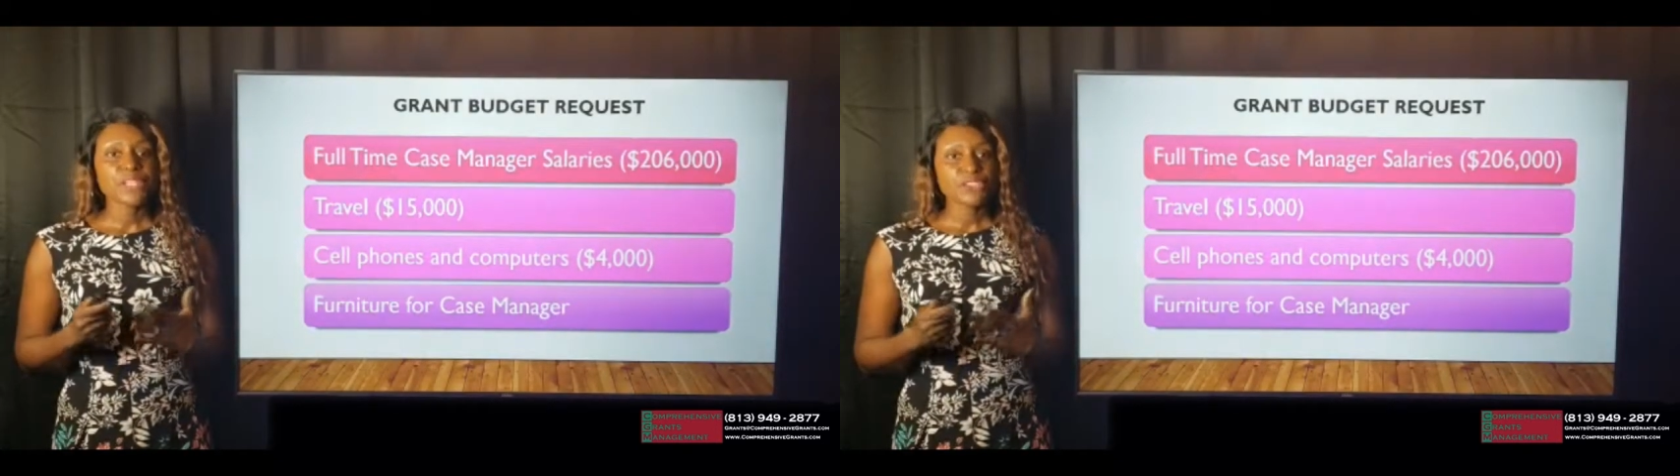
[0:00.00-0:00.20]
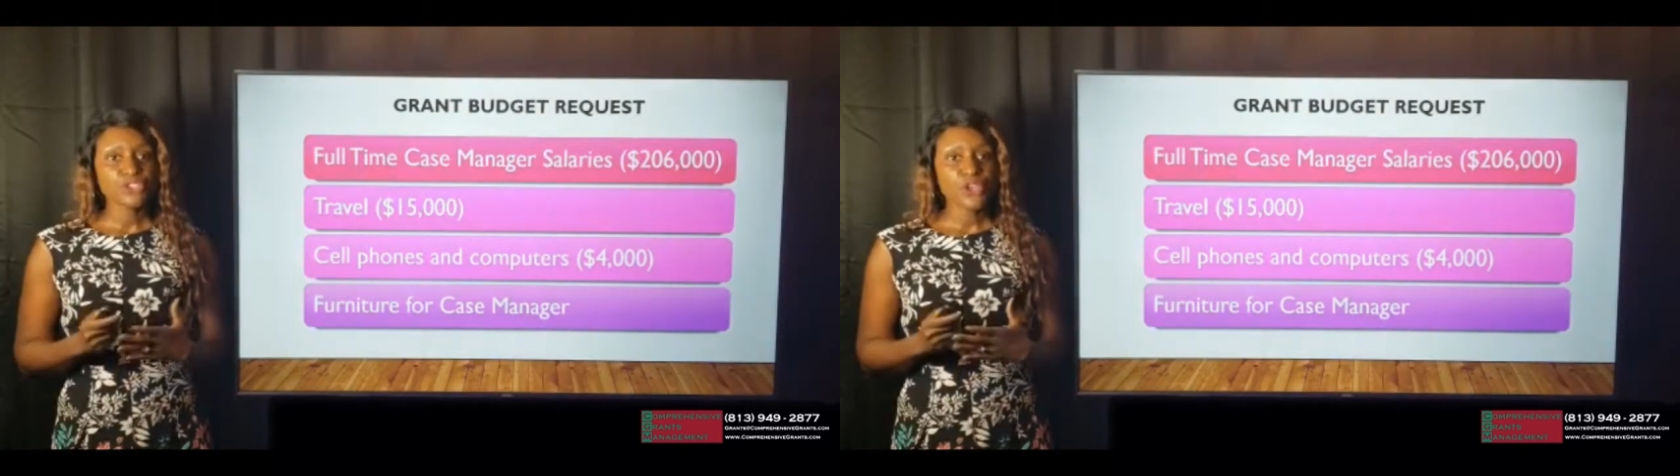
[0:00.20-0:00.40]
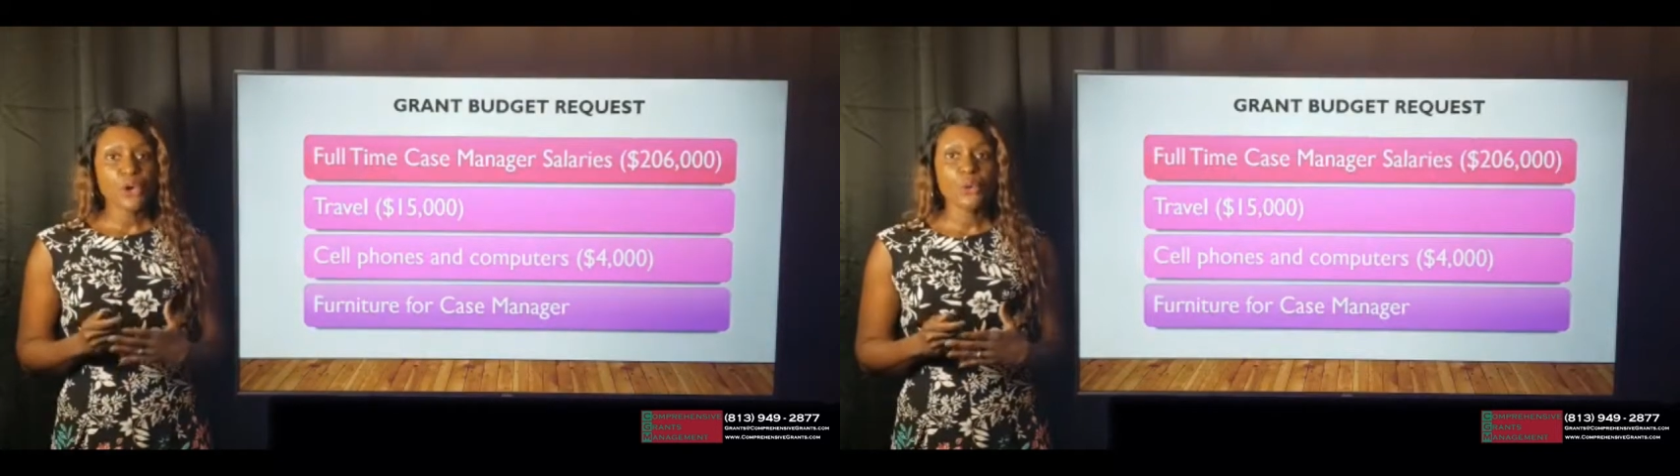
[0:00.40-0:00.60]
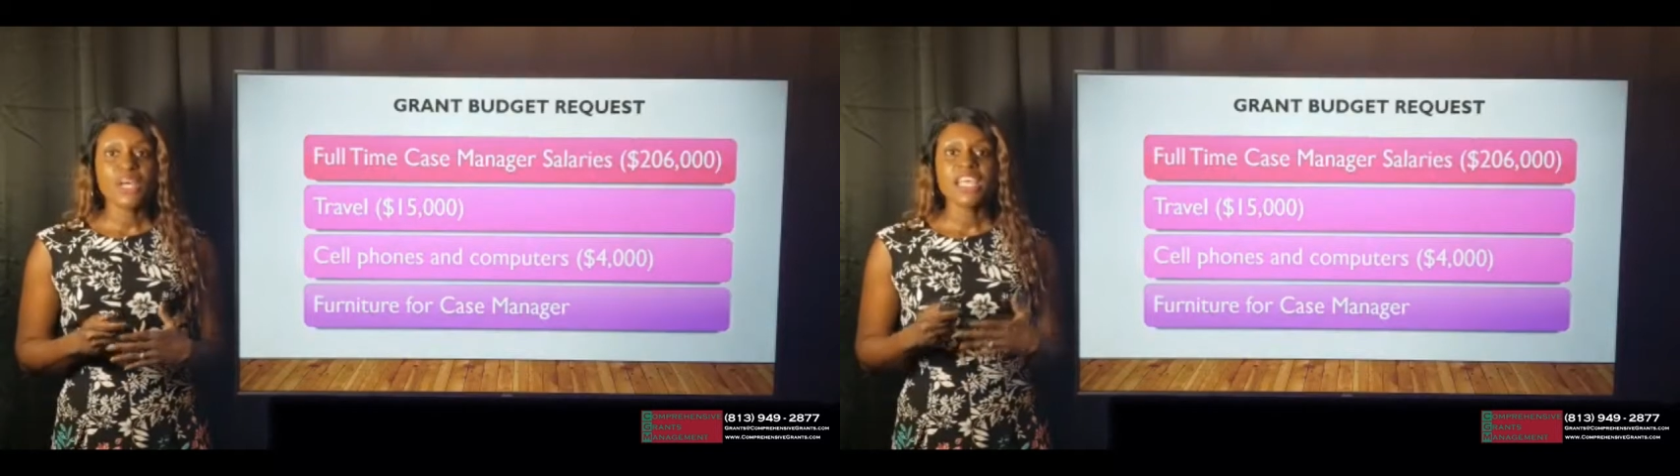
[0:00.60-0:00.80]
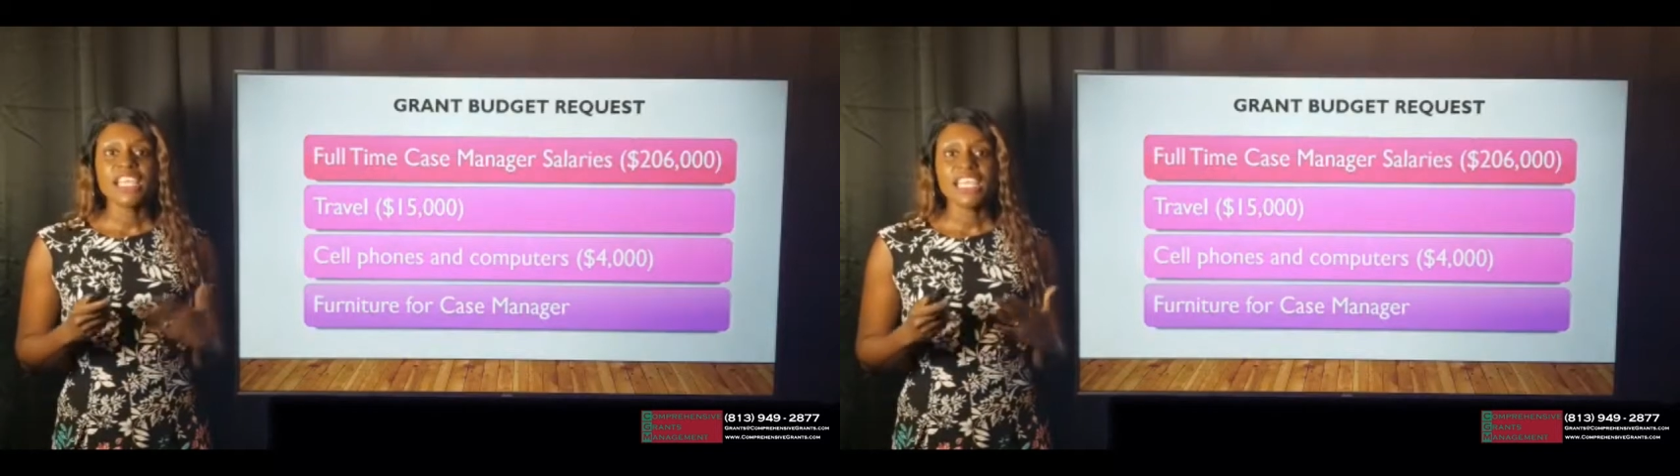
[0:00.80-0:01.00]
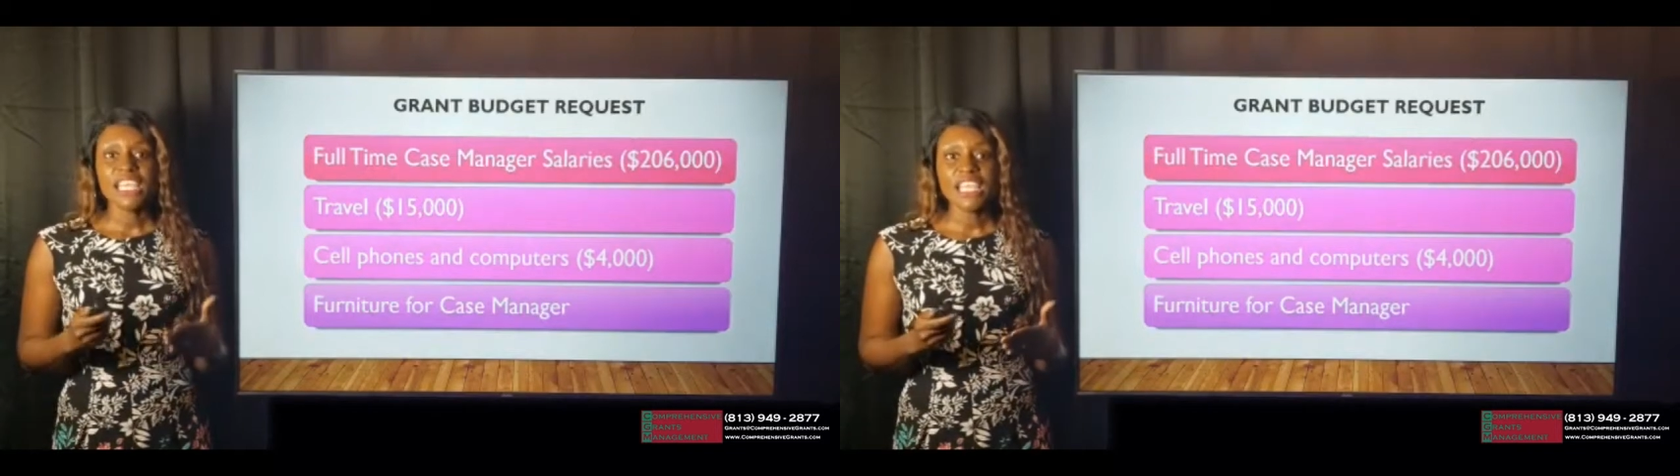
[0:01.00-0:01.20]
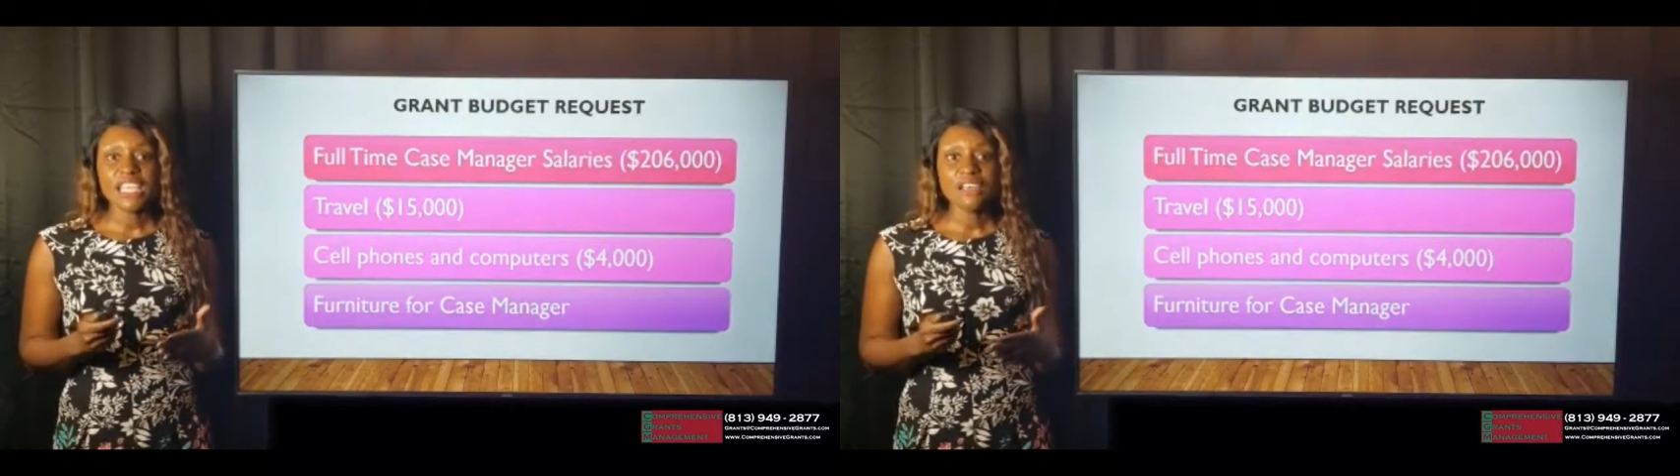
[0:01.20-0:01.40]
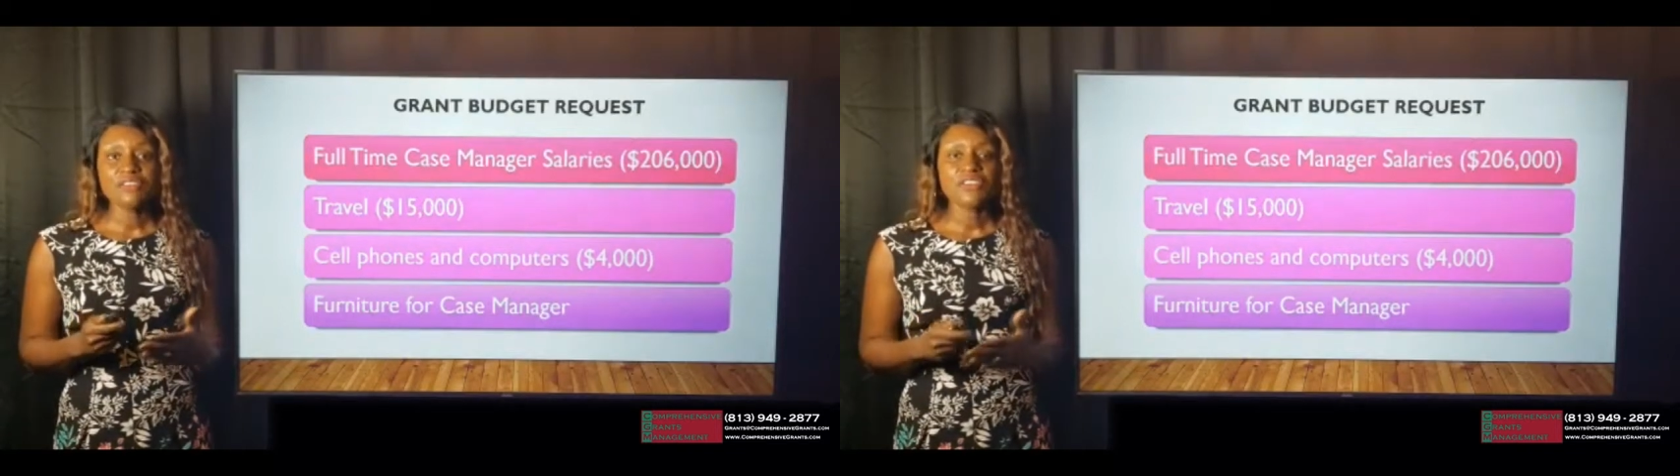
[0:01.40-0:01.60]
So
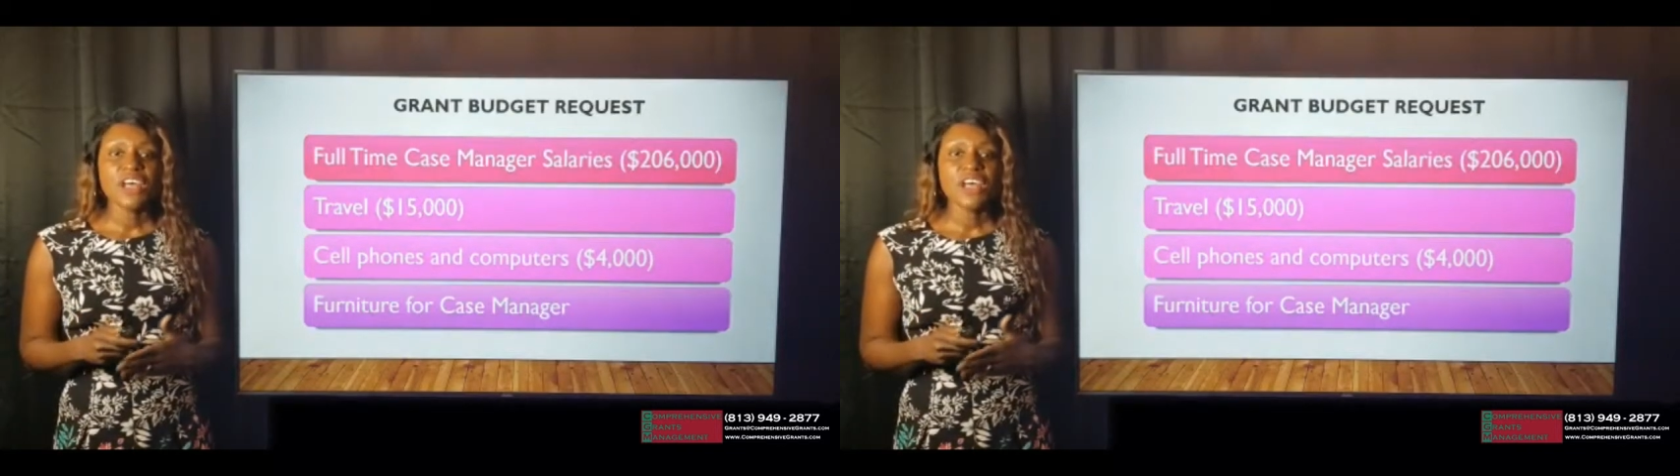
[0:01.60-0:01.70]
if